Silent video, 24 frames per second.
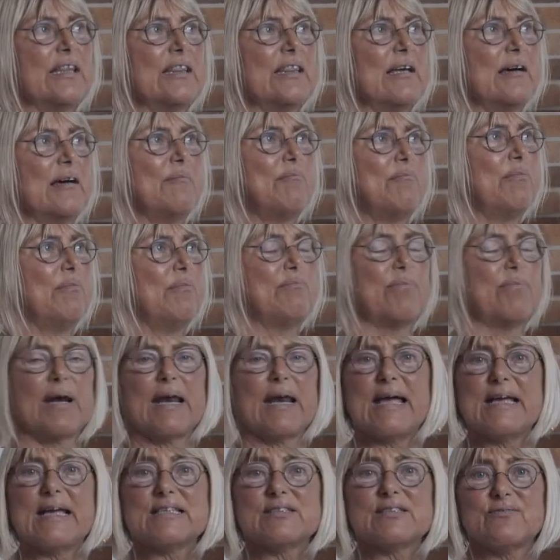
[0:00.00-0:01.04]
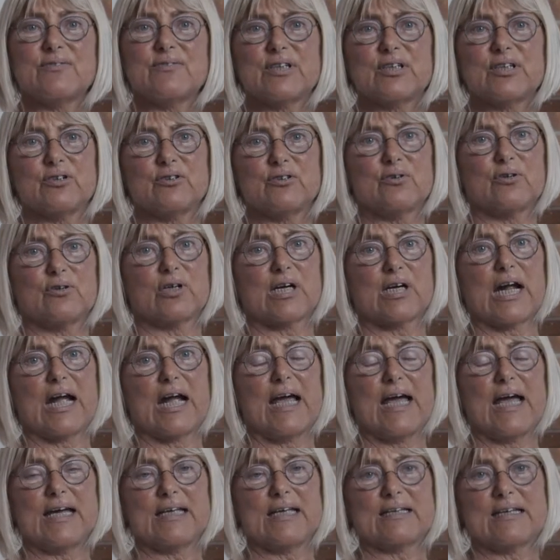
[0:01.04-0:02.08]
the place where you are
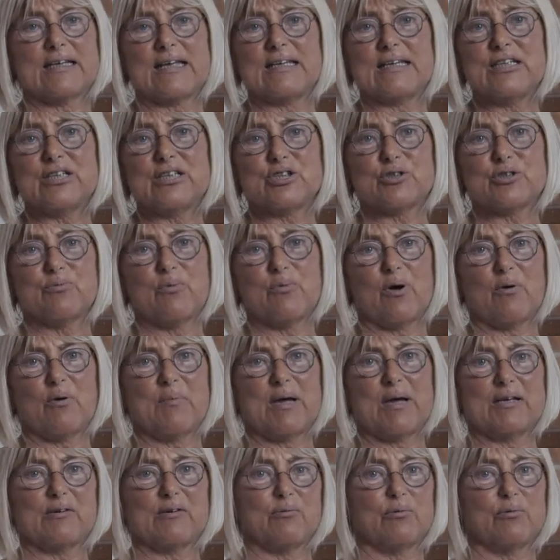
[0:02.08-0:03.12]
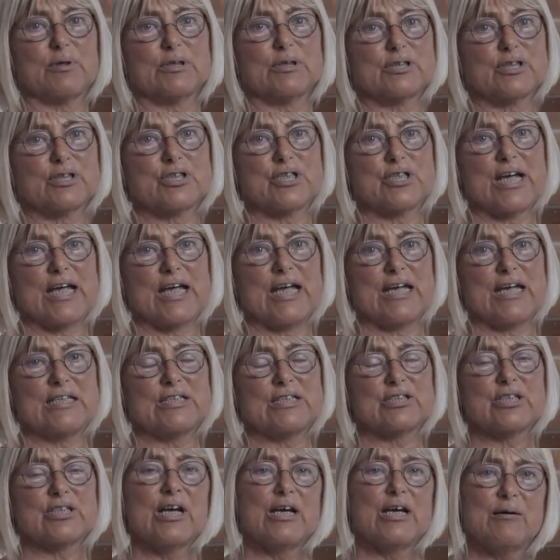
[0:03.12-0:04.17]
at each moment will
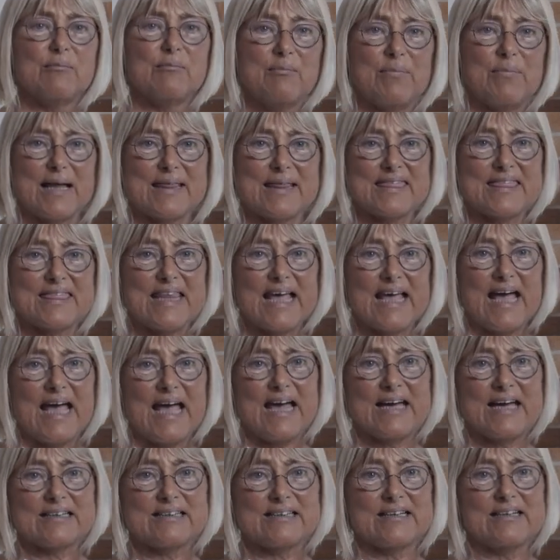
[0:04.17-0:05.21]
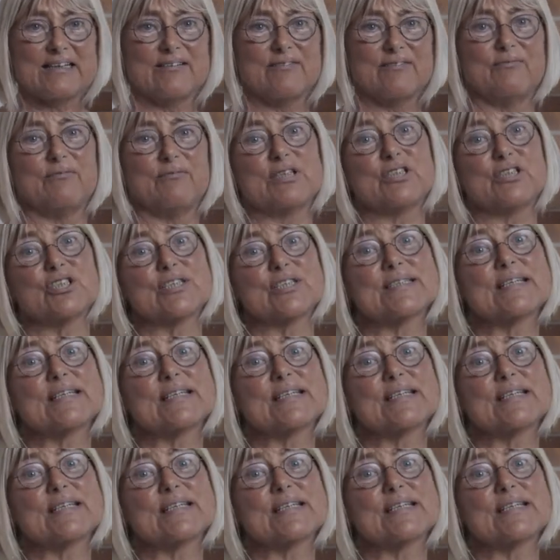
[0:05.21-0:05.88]
change. But that which is